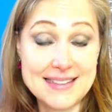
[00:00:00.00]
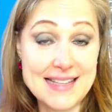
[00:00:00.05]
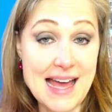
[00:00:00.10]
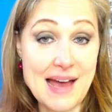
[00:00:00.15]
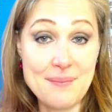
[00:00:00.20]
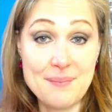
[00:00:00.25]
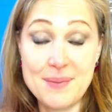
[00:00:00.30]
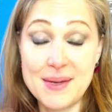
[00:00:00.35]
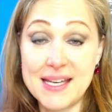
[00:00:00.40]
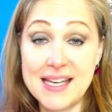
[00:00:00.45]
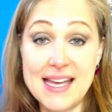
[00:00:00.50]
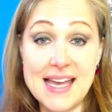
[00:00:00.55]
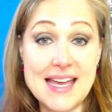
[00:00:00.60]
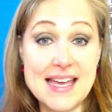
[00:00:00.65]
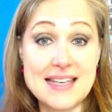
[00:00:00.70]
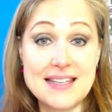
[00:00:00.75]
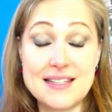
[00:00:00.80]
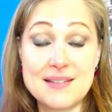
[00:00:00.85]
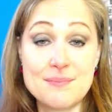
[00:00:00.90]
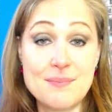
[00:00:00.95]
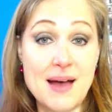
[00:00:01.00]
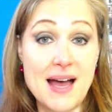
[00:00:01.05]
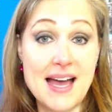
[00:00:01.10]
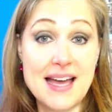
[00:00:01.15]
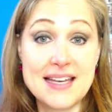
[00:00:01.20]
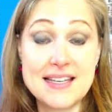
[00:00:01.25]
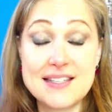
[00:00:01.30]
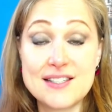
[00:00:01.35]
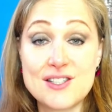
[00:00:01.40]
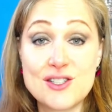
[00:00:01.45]
Tapping is
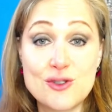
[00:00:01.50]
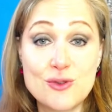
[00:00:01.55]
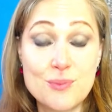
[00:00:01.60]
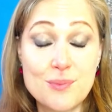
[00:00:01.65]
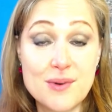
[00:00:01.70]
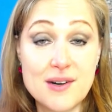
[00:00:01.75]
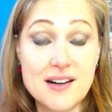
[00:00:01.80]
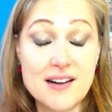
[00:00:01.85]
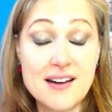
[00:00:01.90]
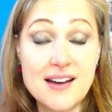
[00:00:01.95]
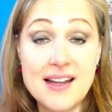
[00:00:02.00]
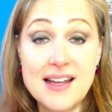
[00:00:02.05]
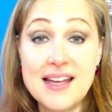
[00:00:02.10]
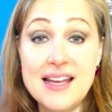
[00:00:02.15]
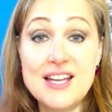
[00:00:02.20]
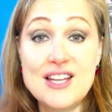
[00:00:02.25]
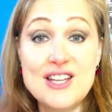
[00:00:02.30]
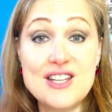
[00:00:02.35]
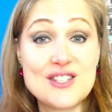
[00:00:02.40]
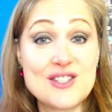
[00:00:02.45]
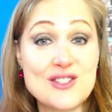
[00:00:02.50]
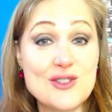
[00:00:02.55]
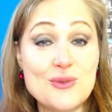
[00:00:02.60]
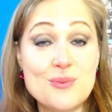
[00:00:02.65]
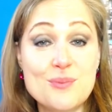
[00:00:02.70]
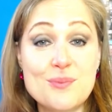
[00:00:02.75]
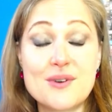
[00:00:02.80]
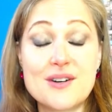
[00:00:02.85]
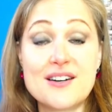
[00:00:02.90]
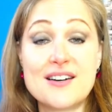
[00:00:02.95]
my
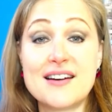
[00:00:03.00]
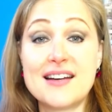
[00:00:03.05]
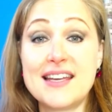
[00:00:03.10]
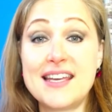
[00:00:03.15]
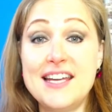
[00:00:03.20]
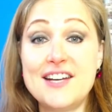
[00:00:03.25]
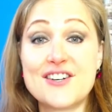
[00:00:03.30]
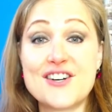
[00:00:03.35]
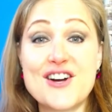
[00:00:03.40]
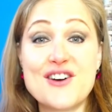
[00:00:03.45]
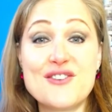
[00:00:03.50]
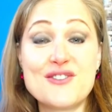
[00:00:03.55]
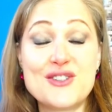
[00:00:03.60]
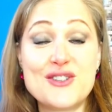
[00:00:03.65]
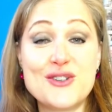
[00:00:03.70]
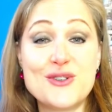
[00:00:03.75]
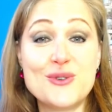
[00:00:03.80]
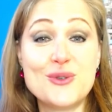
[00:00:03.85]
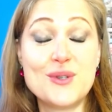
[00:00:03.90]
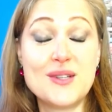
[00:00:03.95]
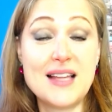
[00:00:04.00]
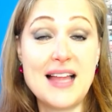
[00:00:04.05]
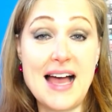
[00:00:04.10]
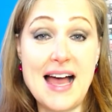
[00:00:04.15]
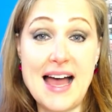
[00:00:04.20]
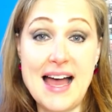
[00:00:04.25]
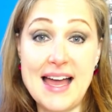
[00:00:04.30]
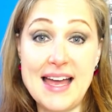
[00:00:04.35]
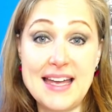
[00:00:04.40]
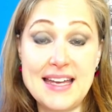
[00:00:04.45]
superhero tool.
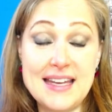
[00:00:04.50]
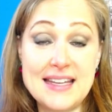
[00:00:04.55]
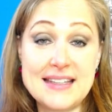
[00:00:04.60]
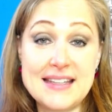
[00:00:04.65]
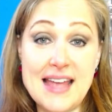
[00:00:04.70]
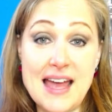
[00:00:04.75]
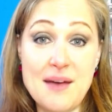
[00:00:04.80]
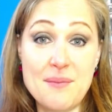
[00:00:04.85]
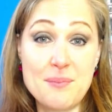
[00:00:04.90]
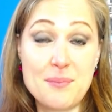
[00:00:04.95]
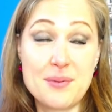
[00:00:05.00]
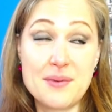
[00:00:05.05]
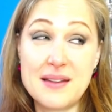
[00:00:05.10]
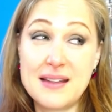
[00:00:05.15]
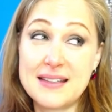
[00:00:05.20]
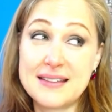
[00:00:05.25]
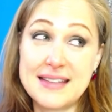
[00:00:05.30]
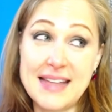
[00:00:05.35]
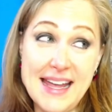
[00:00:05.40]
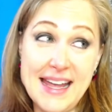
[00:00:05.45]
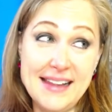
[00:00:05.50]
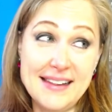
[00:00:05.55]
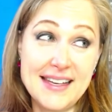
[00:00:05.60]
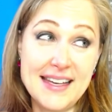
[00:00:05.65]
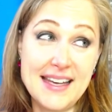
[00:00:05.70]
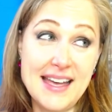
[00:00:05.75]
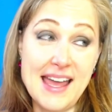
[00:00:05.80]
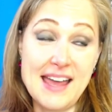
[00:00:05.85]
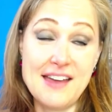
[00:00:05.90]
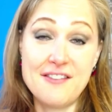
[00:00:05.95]
I tap
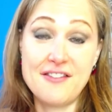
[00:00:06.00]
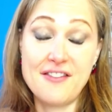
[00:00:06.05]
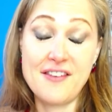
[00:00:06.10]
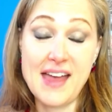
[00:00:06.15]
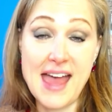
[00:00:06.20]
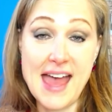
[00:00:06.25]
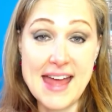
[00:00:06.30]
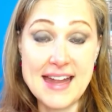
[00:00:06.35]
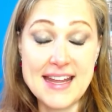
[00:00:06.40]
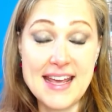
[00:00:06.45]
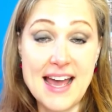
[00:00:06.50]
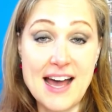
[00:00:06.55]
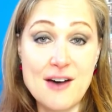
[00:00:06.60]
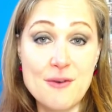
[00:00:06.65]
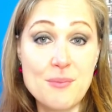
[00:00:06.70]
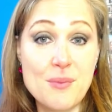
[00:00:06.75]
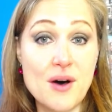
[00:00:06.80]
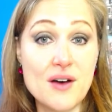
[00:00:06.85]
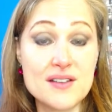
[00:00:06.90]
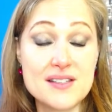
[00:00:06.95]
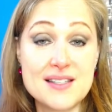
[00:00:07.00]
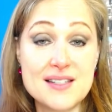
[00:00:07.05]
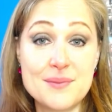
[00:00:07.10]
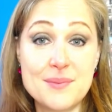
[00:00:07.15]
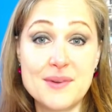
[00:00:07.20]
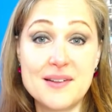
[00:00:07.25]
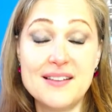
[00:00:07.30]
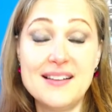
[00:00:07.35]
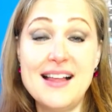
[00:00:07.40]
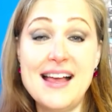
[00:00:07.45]
daily, if anyhow
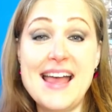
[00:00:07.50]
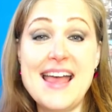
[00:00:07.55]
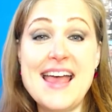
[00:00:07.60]
possible.